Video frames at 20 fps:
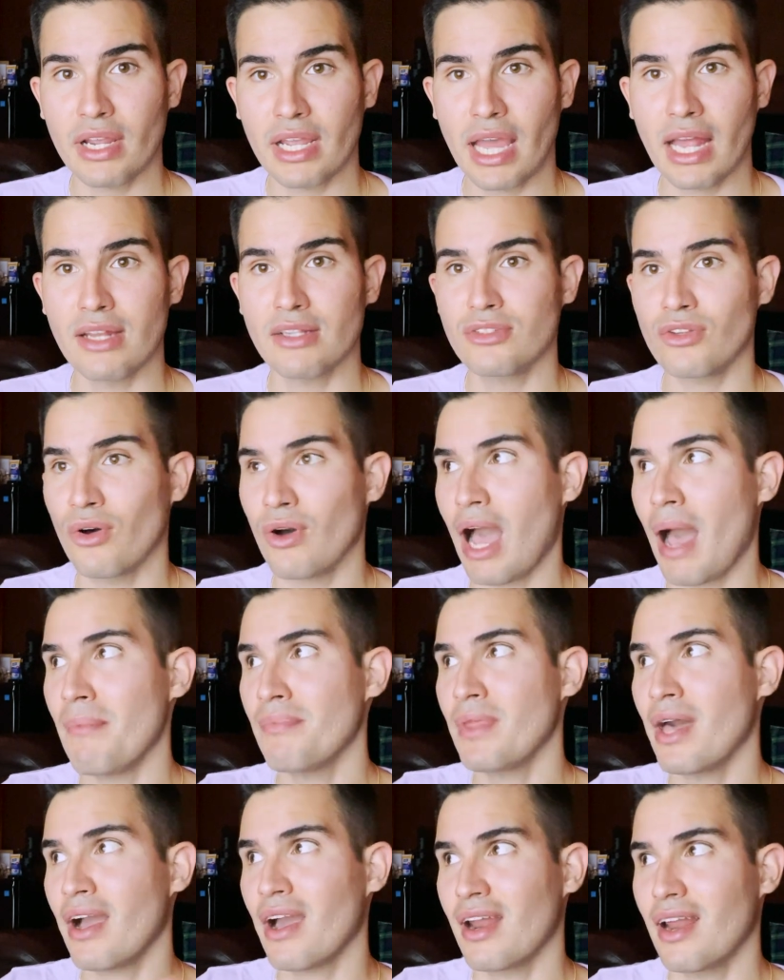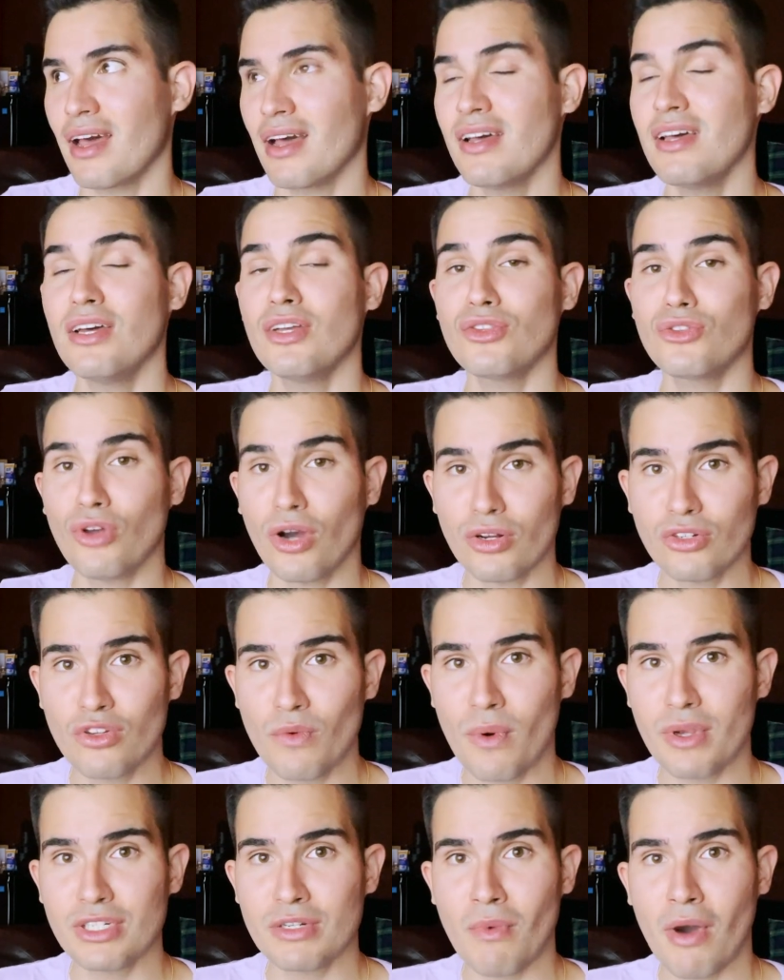again, so I'm not gonna talk too
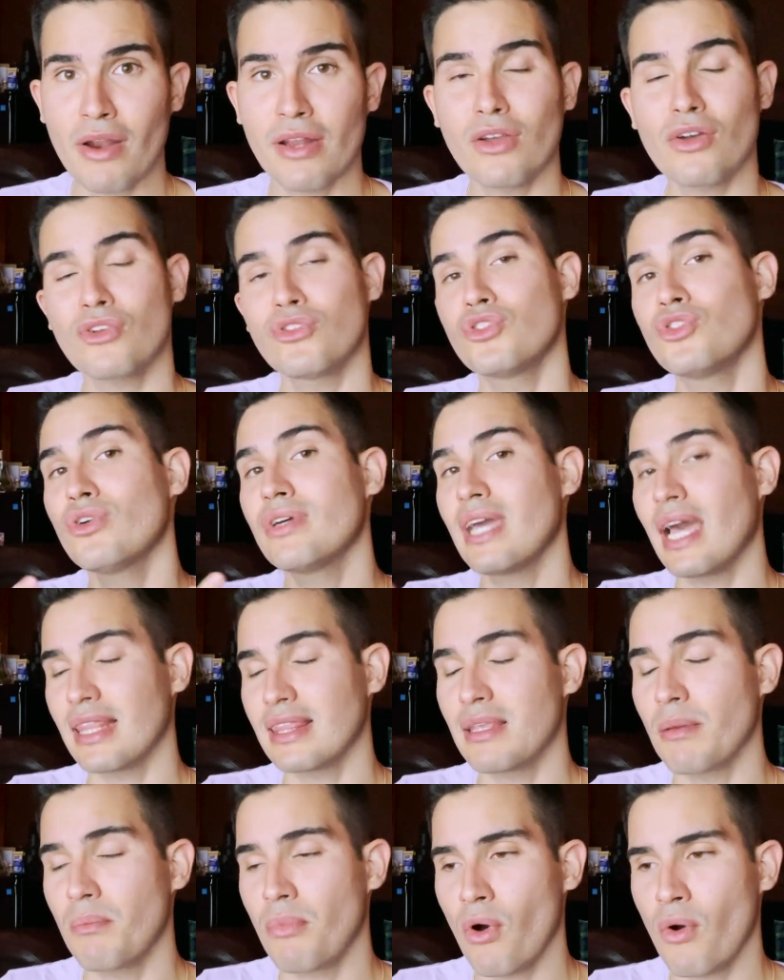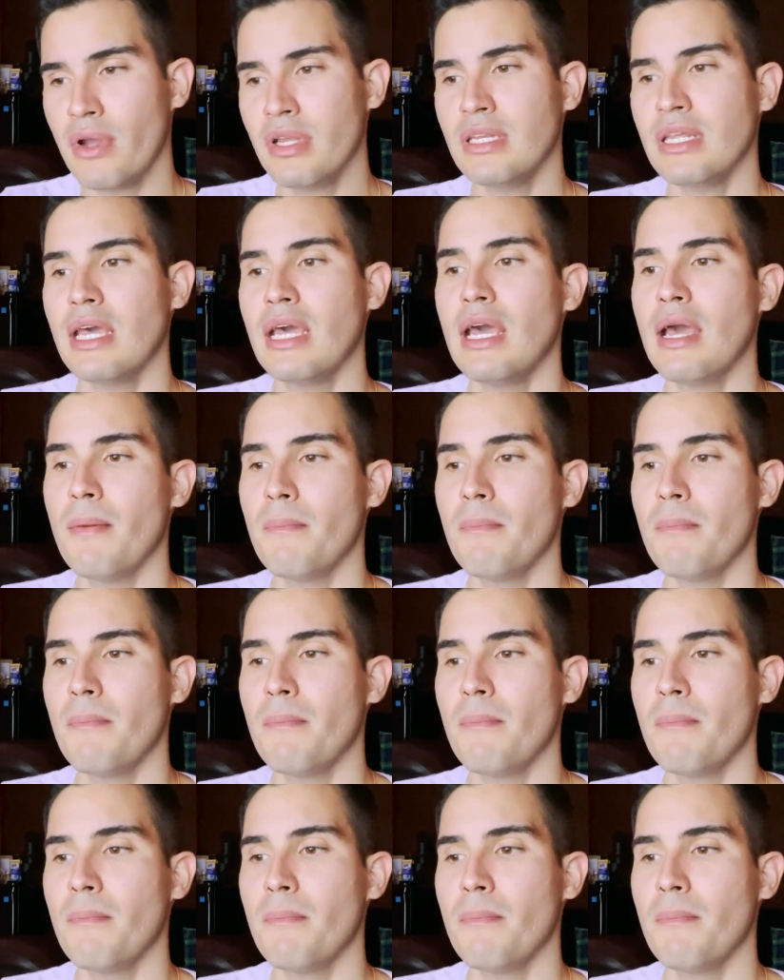much about it because you get the point.